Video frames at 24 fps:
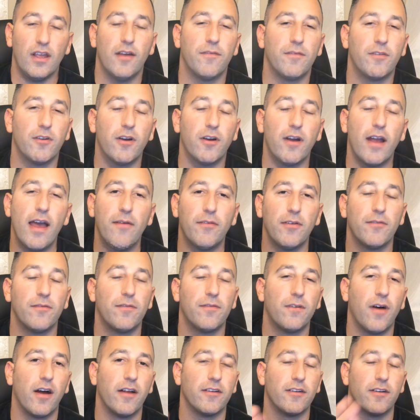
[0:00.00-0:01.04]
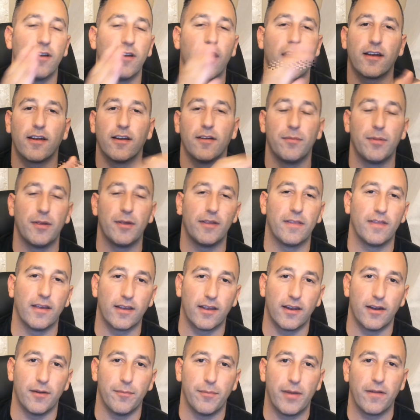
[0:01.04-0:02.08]
If you're having fun, you're not going to be
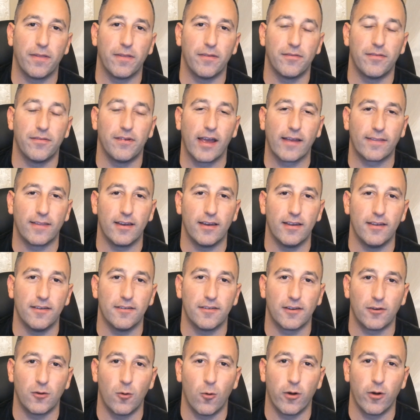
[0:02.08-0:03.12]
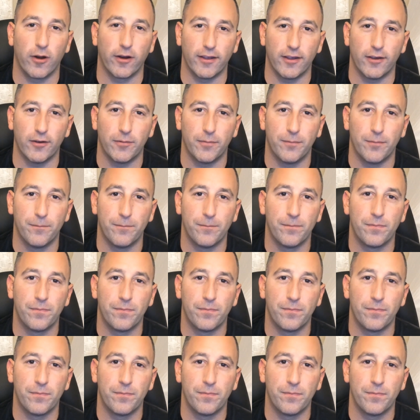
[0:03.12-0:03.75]
thinking about the fact that he's ignoring you.